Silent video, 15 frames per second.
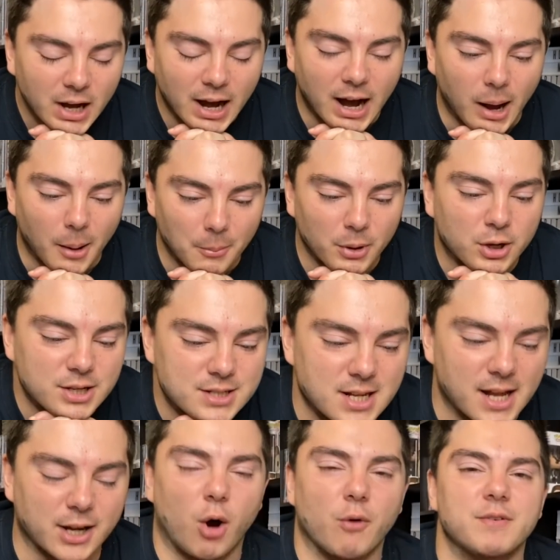Because,
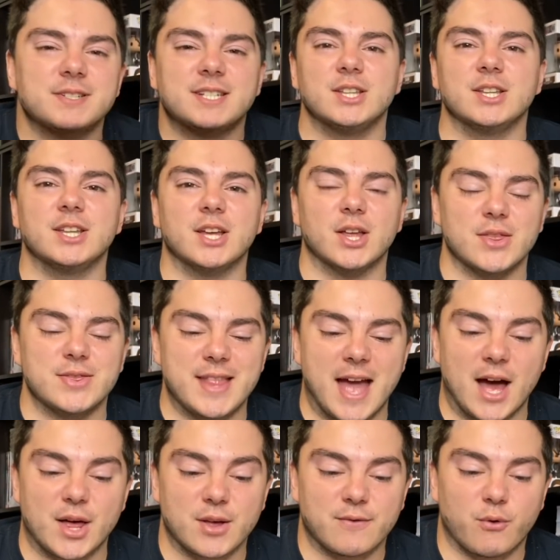like, obviously,
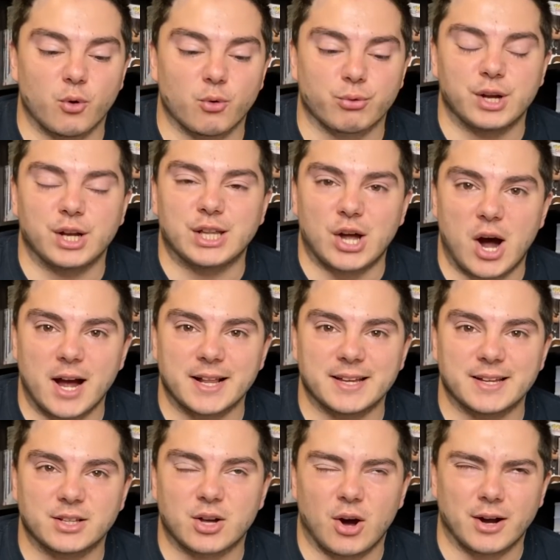now they've all
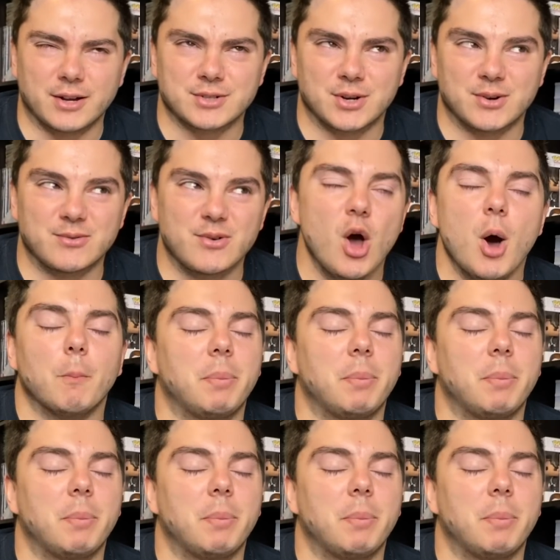reunited, kind of.